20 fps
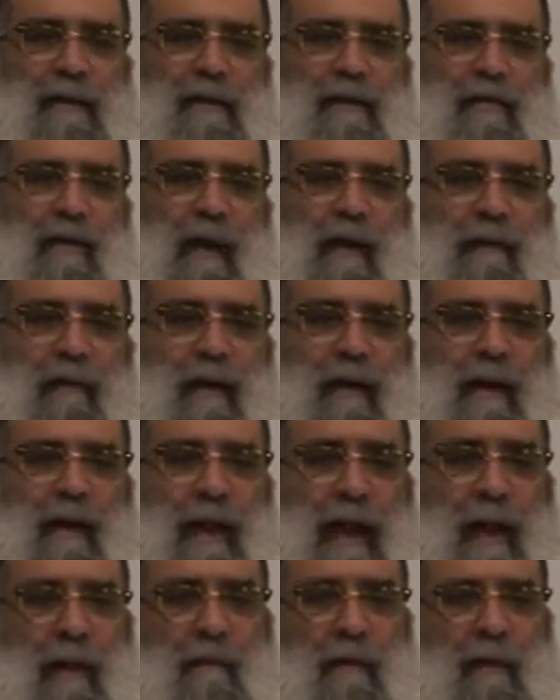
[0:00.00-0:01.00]
he's driving a
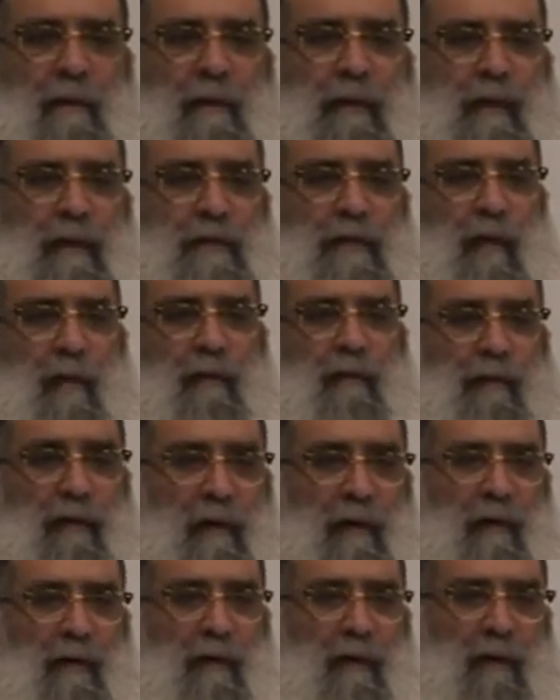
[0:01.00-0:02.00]
Camry with a
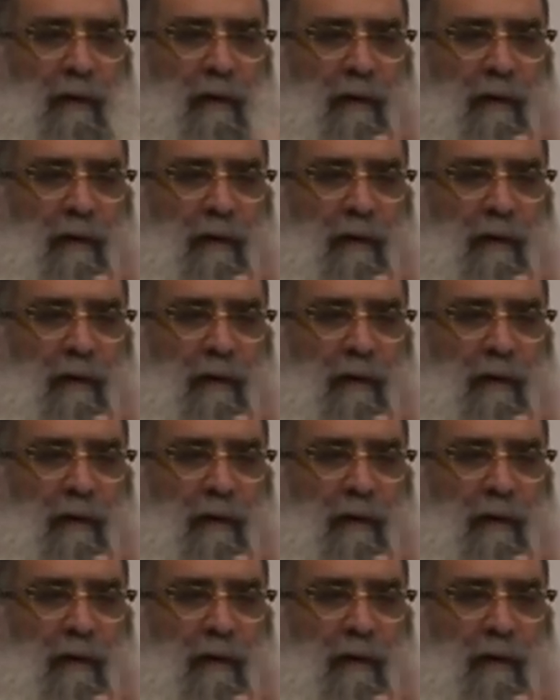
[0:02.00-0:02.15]
chauffeur.